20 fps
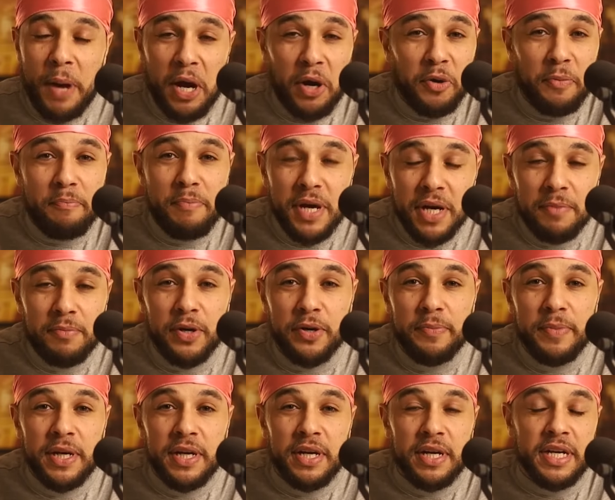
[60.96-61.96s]
bare
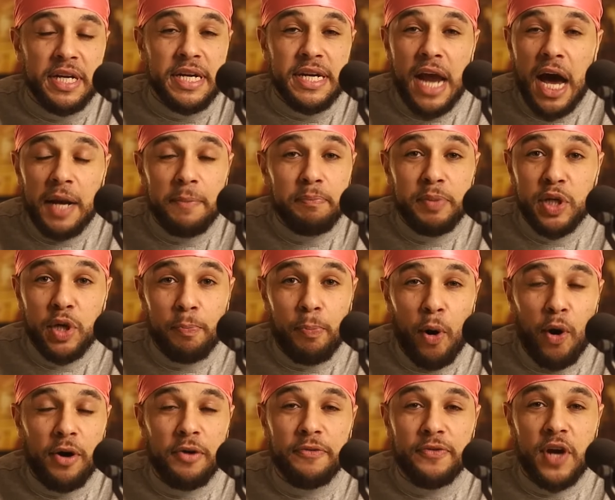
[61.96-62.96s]
minimum not be a
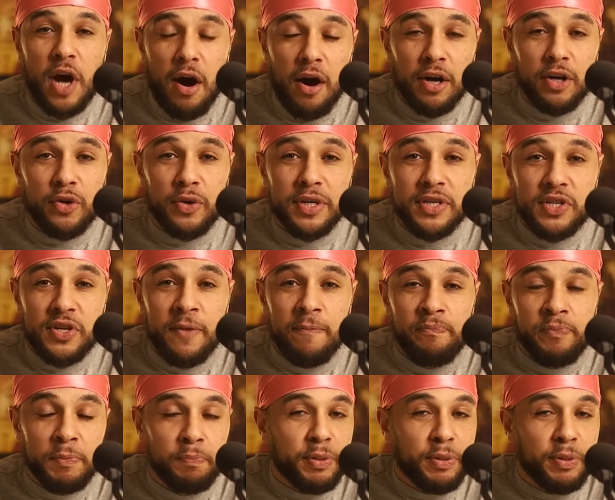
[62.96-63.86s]
part of Congress,